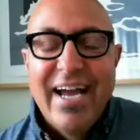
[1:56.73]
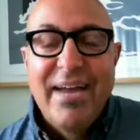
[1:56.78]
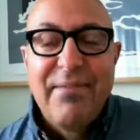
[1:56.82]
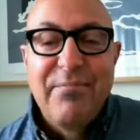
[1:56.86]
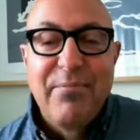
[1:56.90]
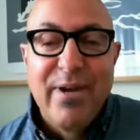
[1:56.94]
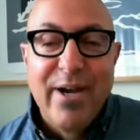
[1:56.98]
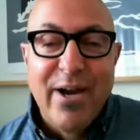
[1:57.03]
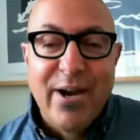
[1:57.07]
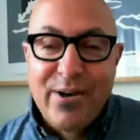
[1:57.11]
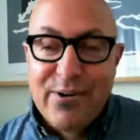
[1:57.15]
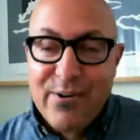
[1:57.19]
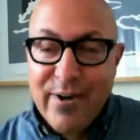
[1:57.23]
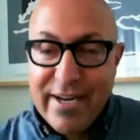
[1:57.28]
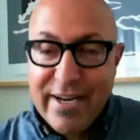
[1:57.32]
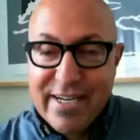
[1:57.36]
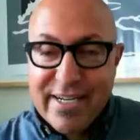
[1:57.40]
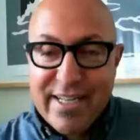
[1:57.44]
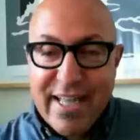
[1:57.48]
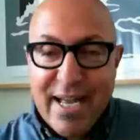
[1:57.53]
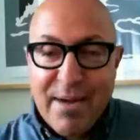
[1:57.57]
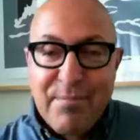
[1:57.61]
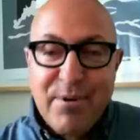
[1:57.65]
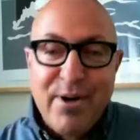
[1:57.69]
we are great
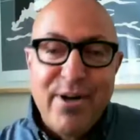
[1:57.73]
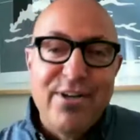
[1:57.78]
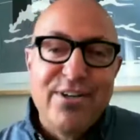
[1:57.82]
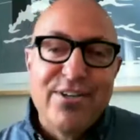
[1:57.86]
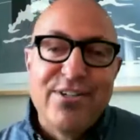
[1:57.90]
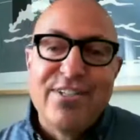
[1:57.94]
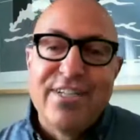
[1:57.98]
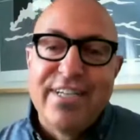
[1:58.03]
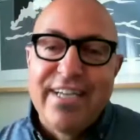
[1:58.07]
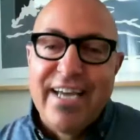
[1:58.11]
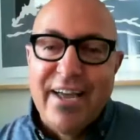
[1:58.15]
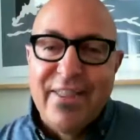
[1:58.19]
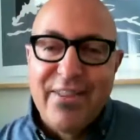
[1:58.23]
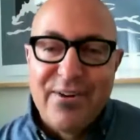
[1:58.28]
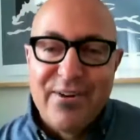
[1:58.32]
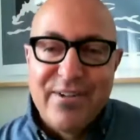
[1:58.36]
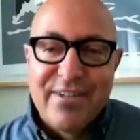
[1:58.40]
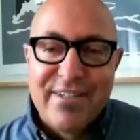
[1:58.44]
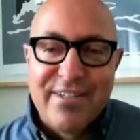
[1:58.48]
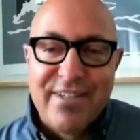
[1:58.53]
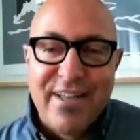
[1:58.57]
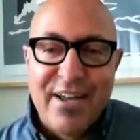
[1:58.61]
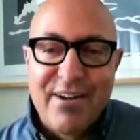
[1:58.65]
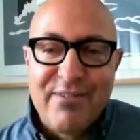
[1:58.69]
collaborators together.
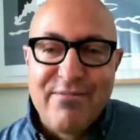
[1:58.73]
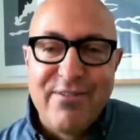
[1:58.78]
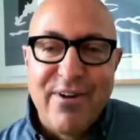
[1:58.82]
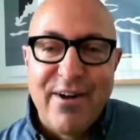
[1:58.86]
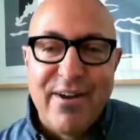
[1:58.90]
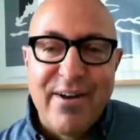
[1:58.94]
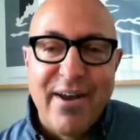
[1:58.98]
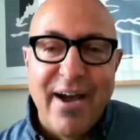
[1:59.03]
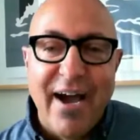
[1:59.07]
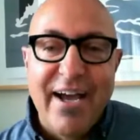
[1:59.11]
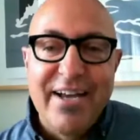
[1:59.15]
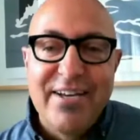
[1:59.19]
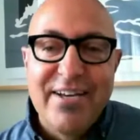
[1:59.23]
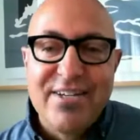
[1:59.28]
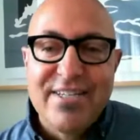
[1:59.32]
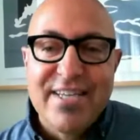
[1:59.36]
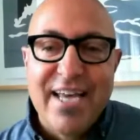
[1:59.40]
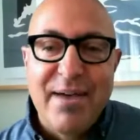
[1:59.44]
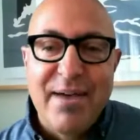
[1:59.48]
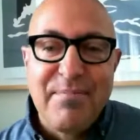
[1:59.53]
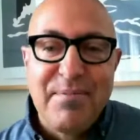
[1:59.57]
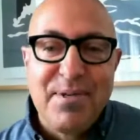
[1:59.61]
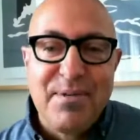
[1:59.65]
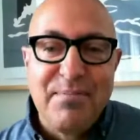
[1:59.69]
It's a lot of fun. I just
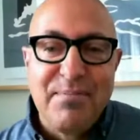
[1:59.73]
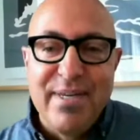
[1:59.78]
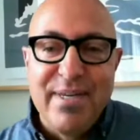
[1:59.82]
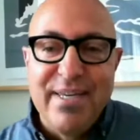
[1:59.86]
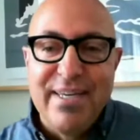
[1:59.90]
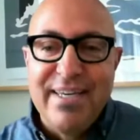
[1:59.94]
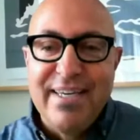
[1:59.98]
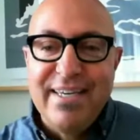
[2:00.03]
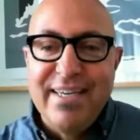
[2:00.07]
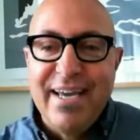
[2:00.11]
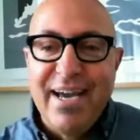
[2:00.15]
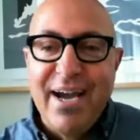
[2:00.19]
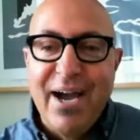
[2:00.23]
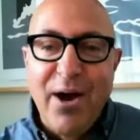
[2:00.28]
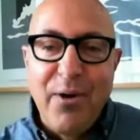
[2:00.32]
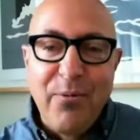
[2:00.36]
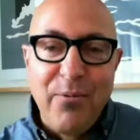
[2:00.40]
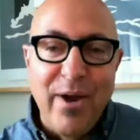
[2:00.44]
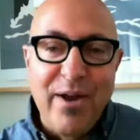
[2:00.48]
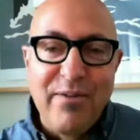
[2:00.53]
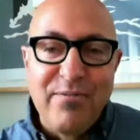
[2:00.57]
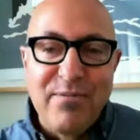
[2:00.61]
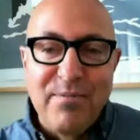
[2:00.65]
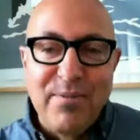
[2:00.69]
happen to be
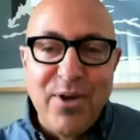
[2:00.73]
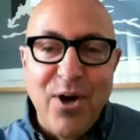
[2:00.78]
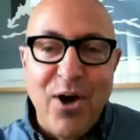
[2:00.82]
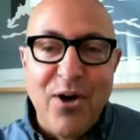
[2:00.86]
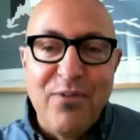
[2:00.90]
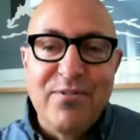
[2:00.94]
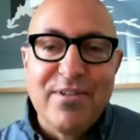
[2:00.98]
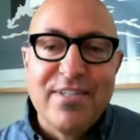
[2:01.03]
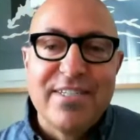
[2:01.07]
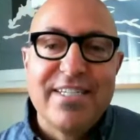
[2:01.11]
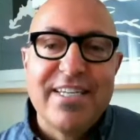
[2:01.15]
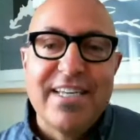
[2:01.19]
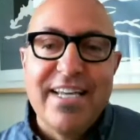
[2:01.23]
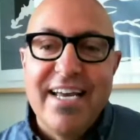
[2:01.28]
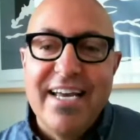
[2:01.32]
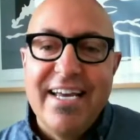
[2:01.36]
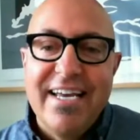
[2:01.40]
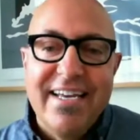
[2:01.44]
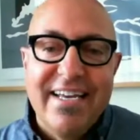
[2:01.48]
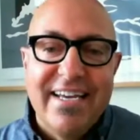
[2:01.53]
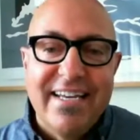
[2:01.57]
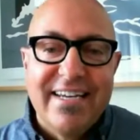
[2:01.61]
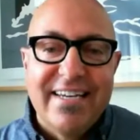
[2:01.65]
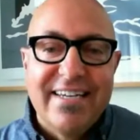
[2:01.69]
away from the office
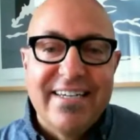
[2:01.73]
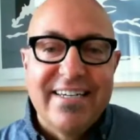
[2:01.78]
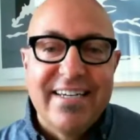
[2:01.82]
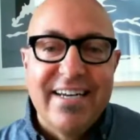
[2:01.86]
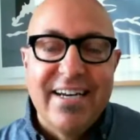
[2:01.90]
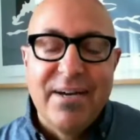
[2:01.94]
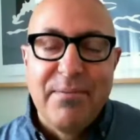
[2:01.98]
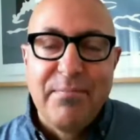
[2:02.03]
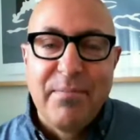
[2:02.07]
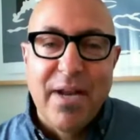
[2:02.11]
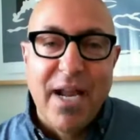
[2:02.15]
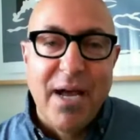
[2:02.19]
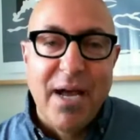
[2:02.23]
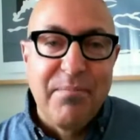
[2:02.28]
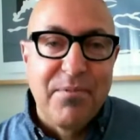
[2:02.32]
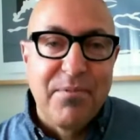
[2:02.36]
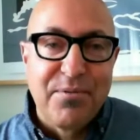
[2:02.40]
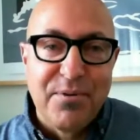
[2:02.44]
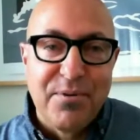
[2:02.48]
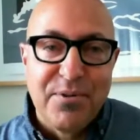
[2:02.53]
today, but I'm thrilled